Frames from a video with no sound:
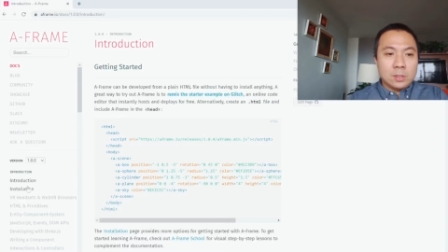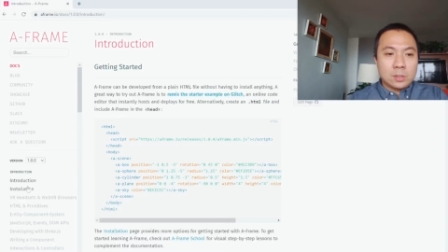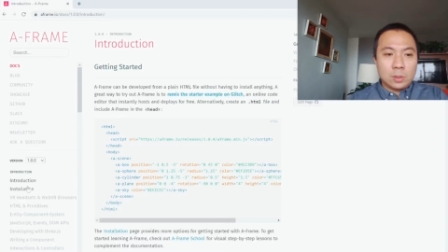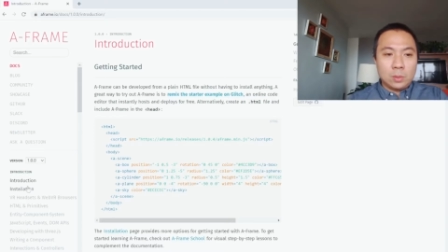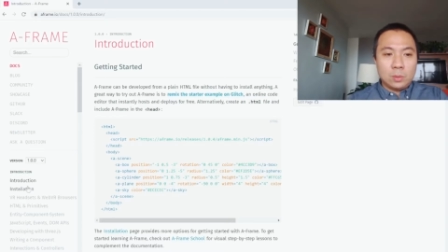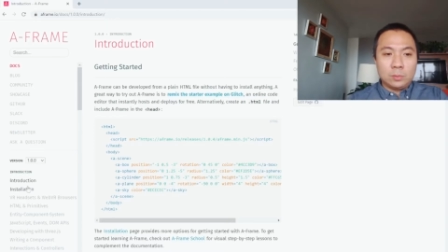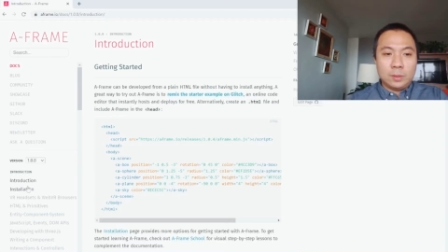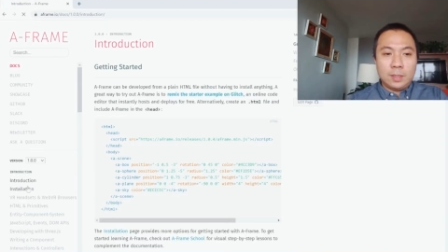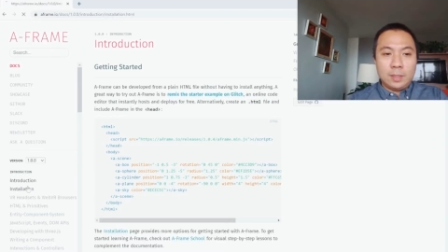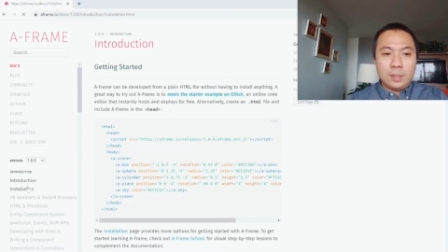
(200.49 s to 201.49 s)

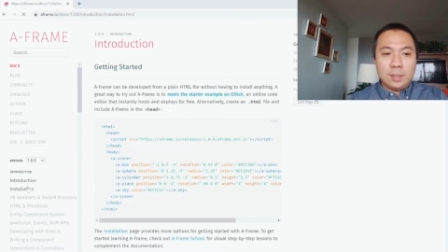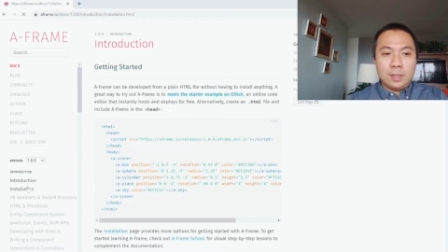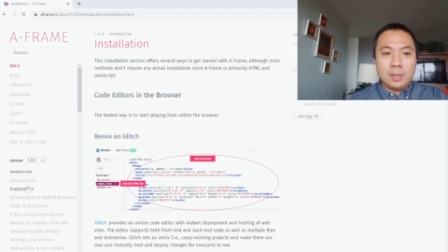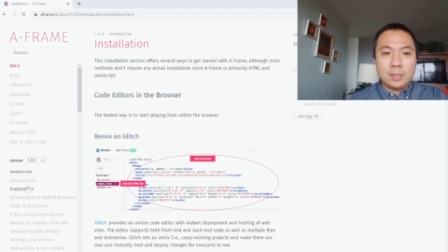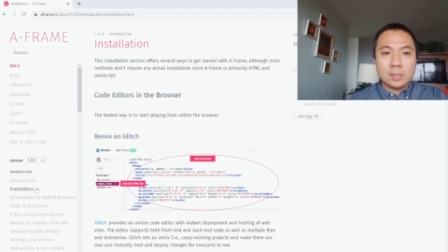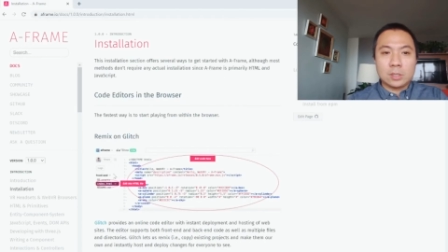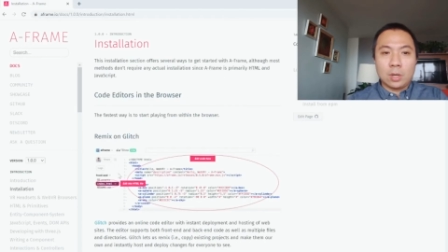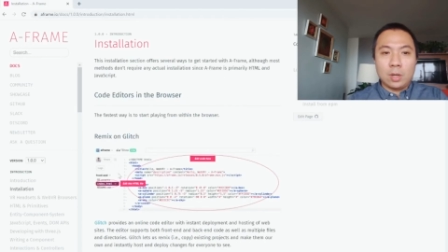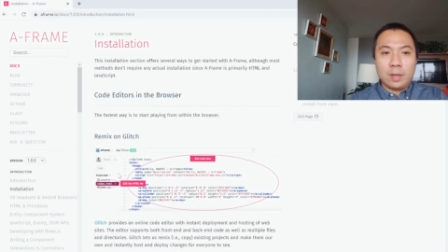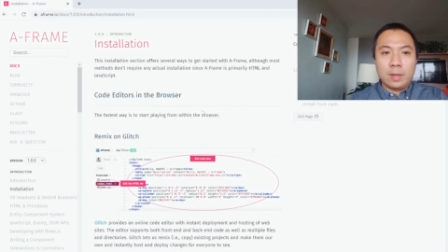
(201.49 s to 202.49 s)
So in
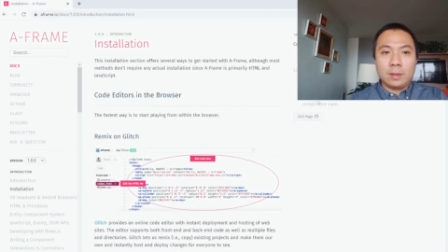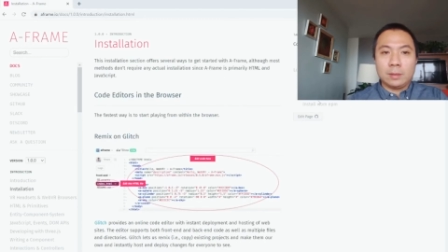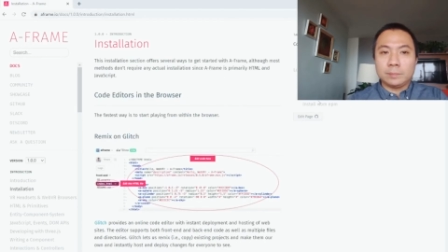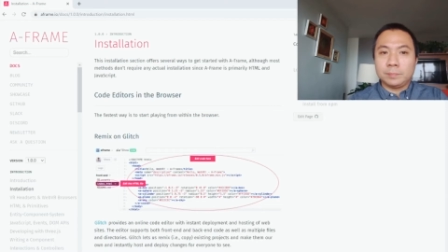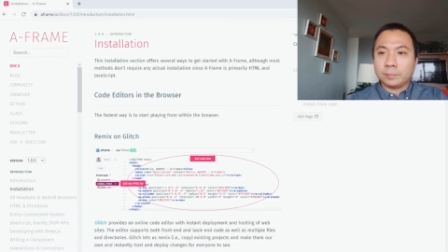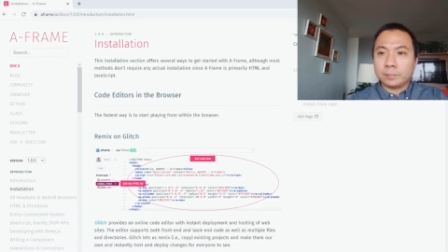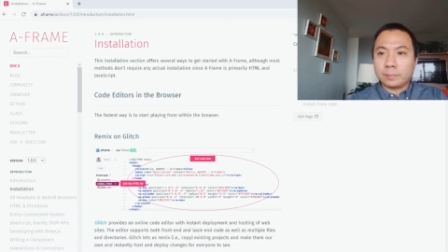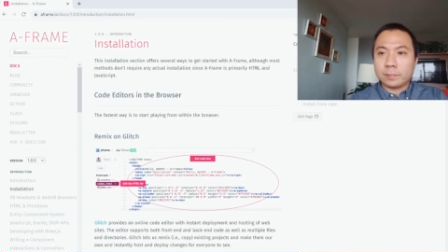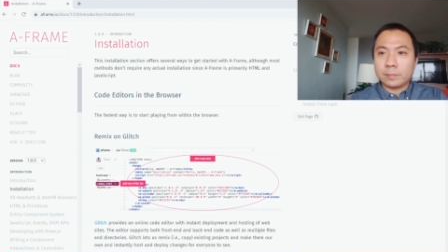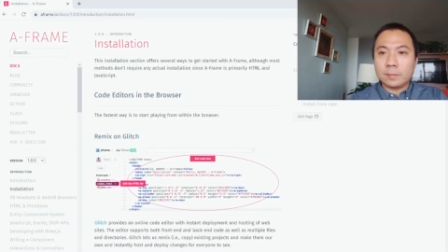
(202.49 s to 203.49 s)
installing
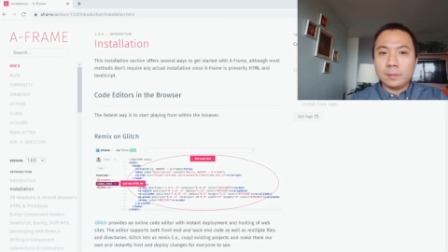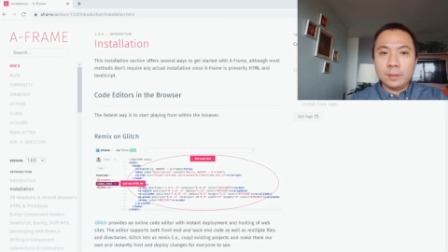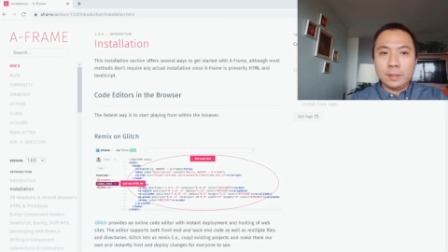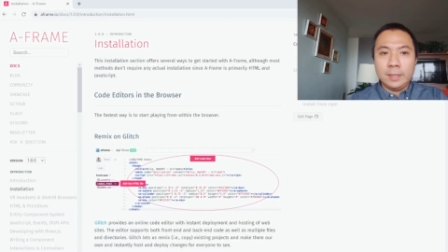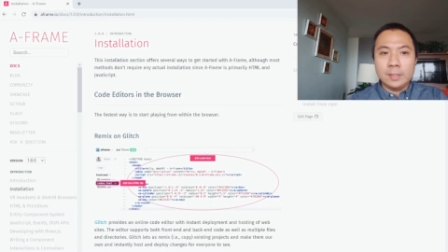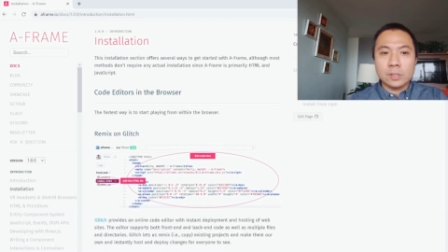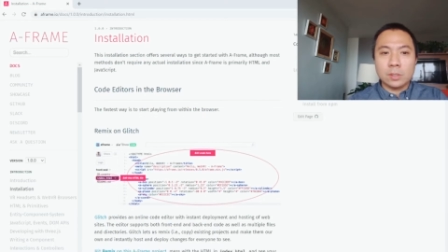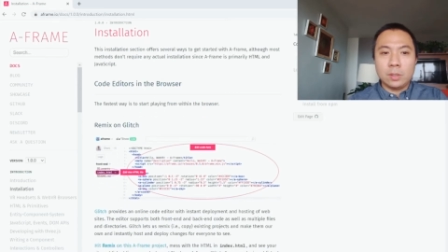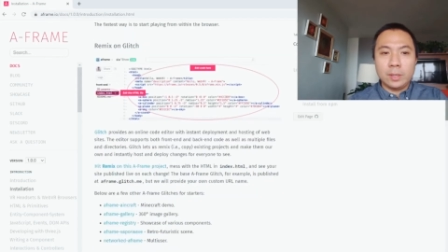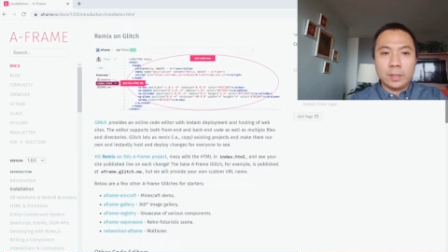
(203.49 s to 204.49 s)

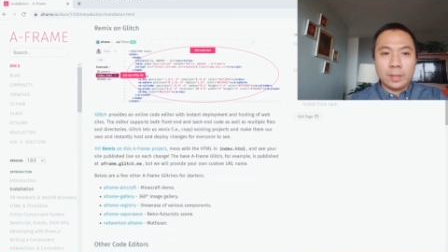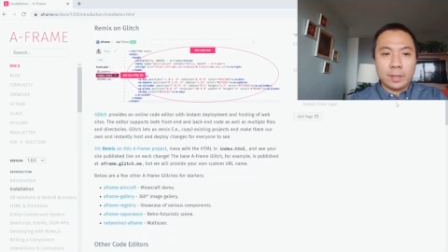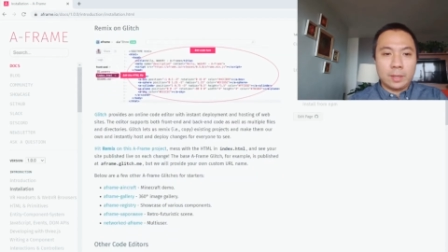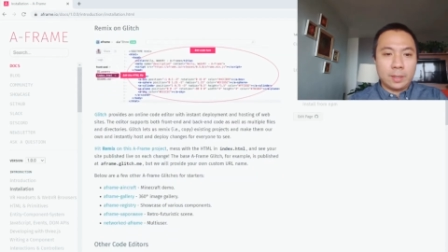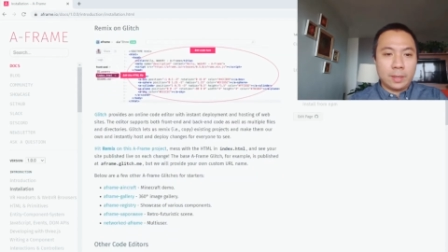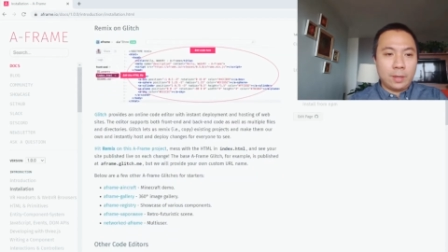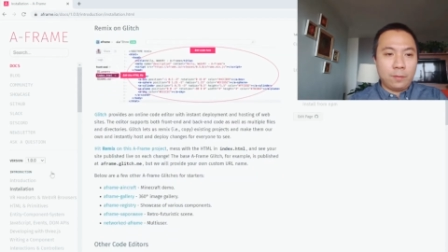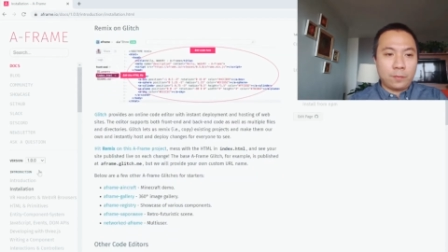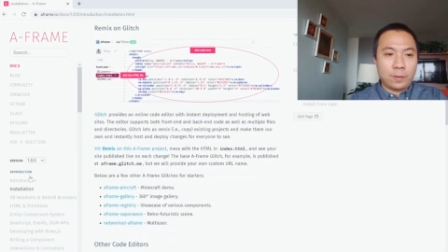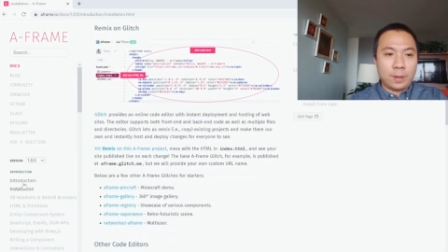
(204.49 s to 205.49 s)

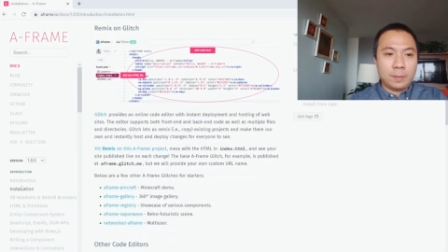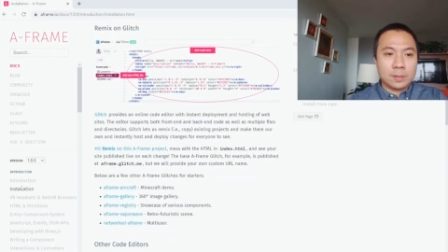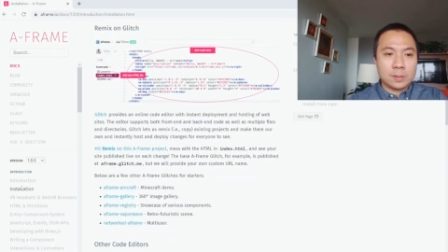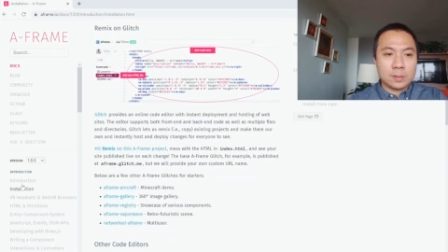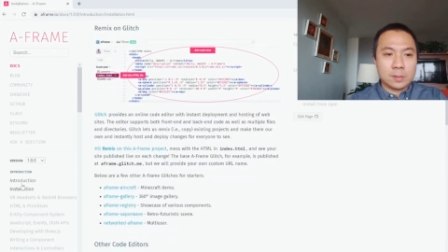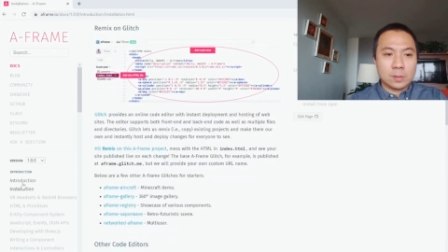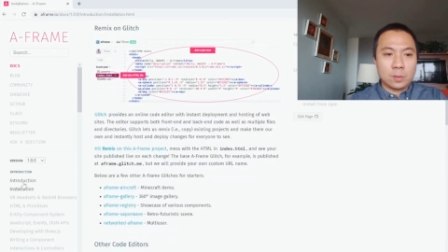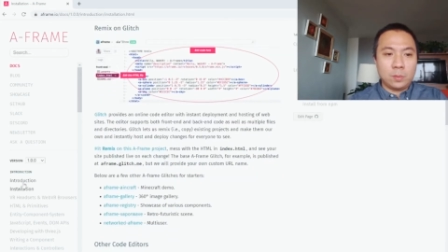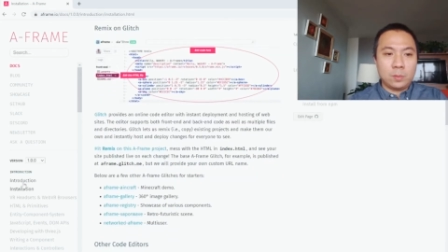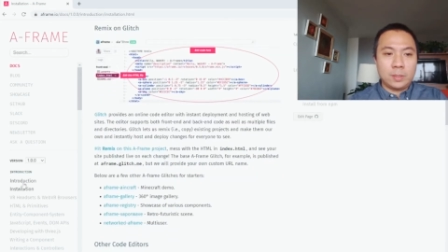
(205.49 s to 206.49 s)
Aframe, it's
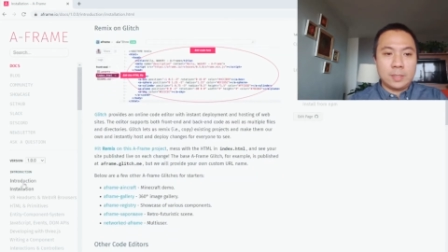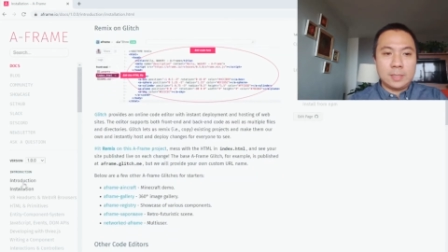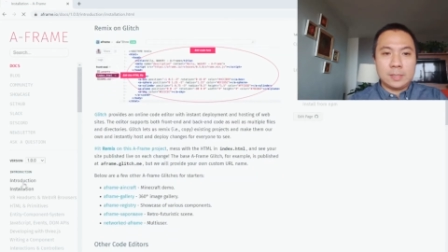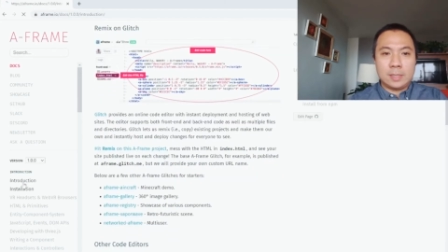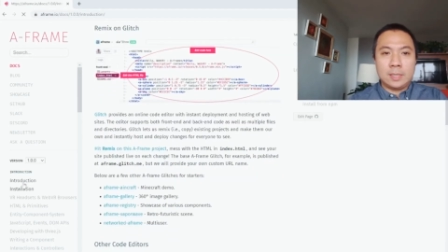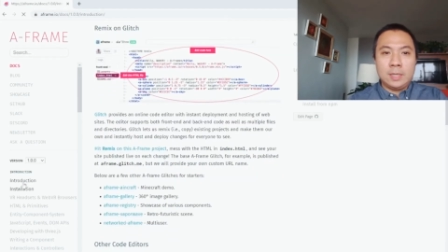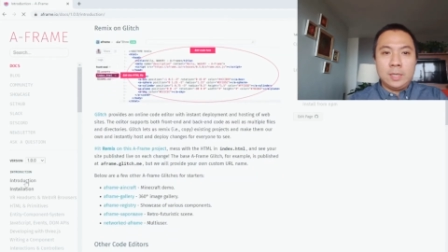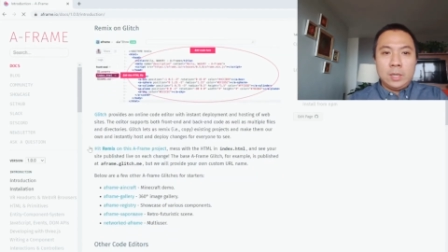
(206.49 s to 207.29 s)
so easy.